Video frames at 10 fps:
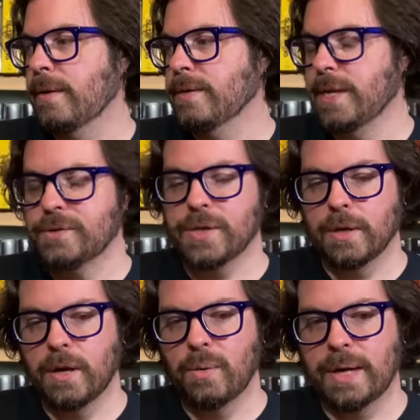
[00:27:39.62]
years
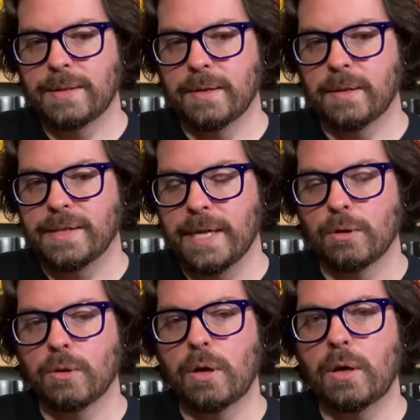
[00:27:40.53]
ago when I did a
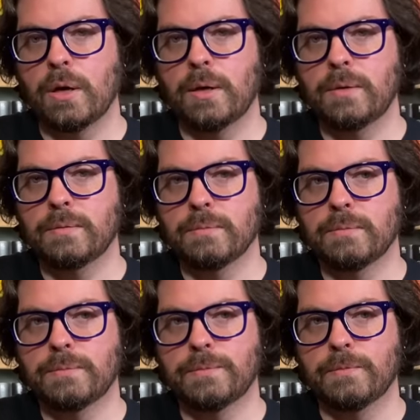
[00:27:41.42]
year-long
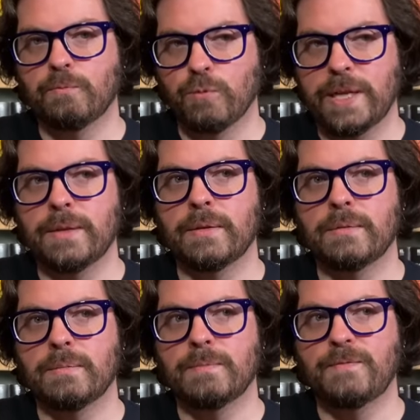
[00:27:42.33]

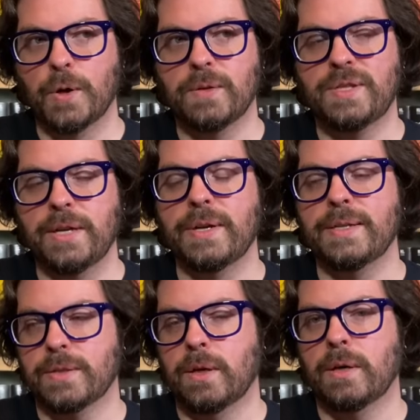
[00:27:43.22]
written
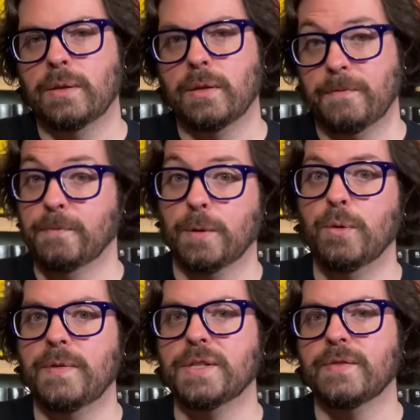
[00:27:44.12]
series on the
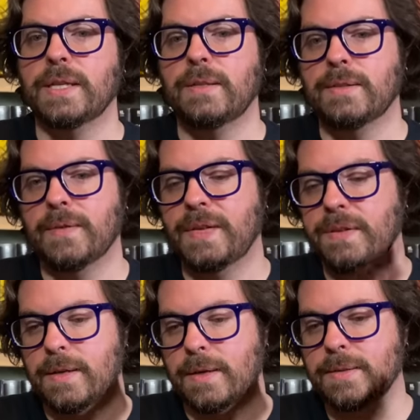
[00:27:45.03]
movies of
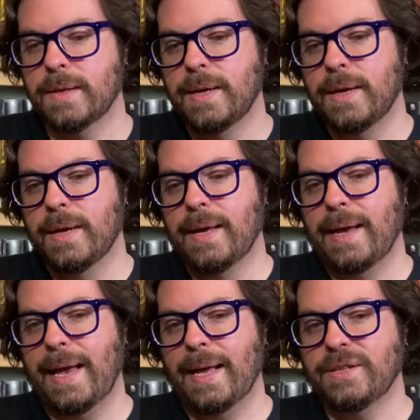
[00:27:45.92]
1976,
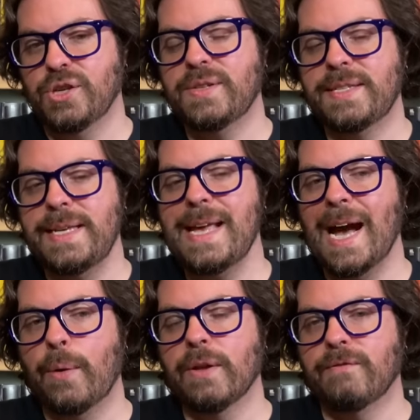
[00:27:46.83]
and you see
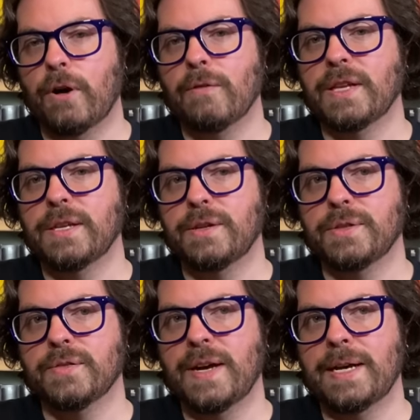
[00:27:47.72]
how it evolved into
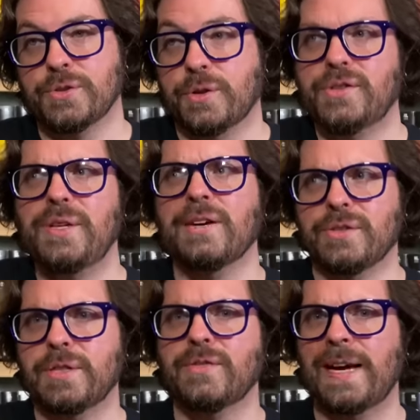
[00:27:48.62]
Dukes of Hazzard. You see how
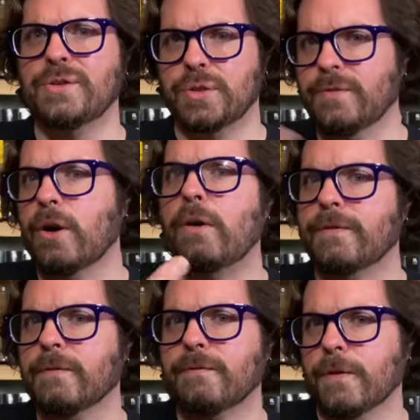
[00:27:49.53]
Dukes of Hazzard
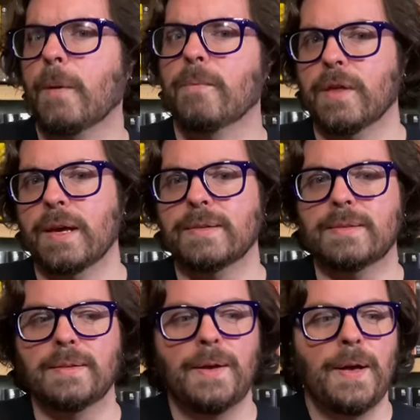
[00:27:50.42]
evolved from this.